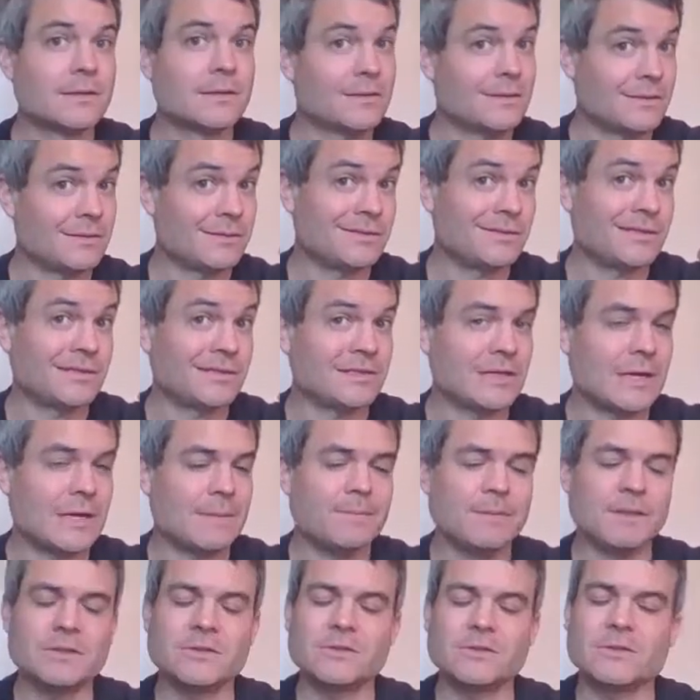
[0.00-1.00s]
See the shop
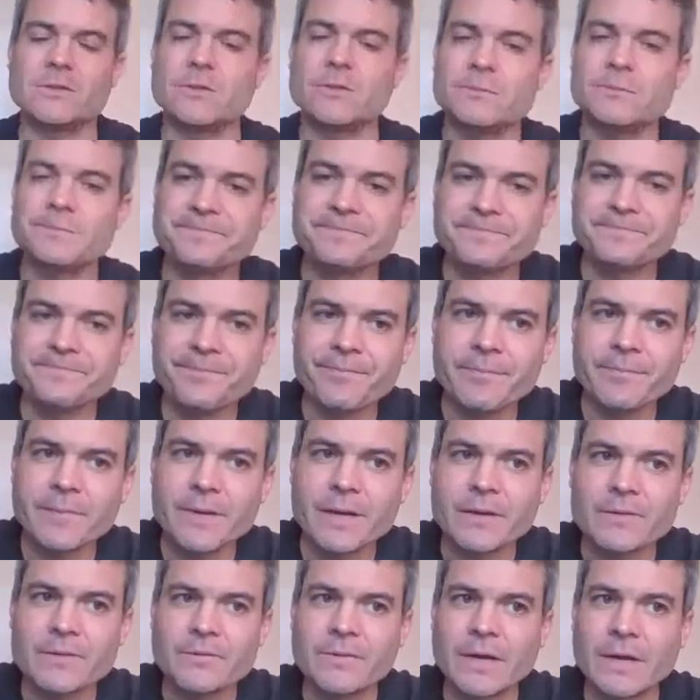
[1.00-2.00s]
buttons too.
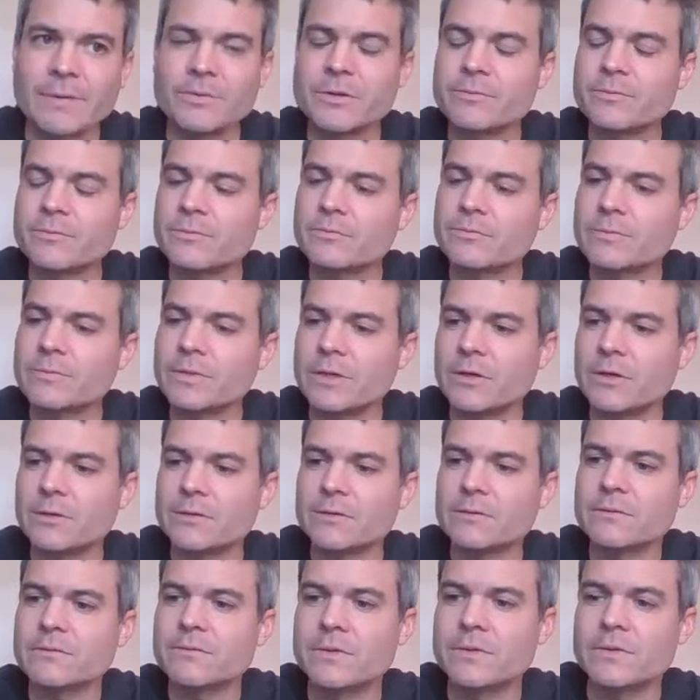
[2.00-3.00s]
Vibe with them, you know,
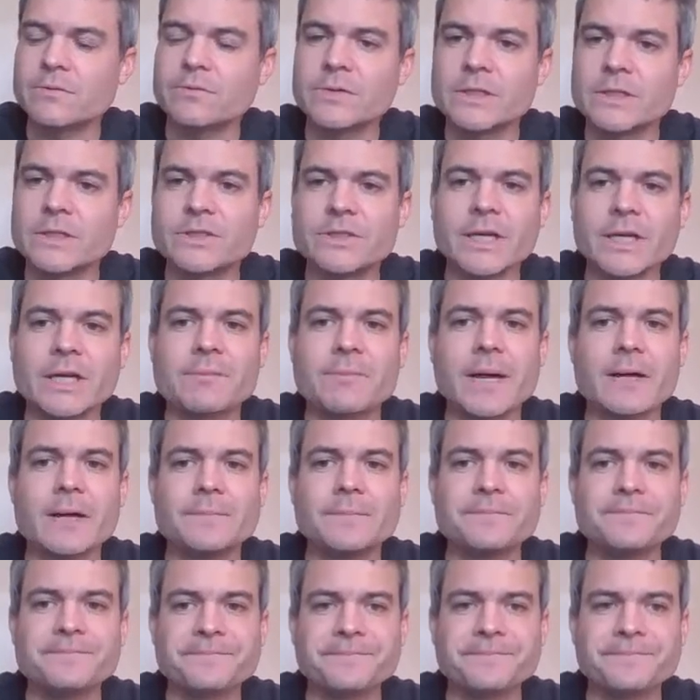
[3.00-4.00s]
feel free to check them
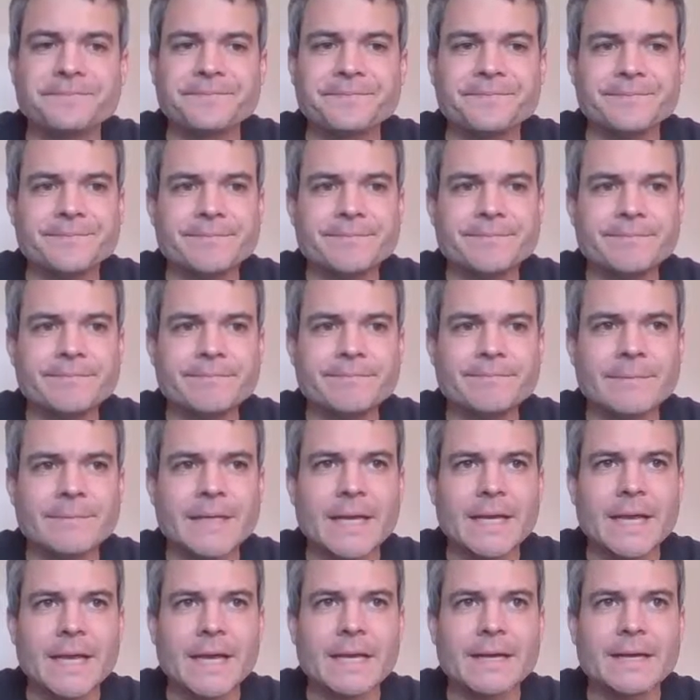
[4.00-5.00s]
out
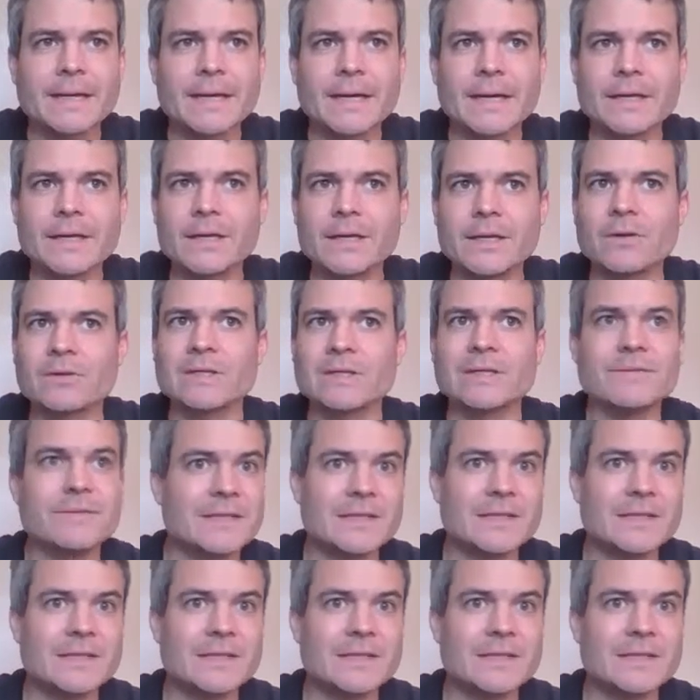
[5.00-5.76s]
and uh, you know living the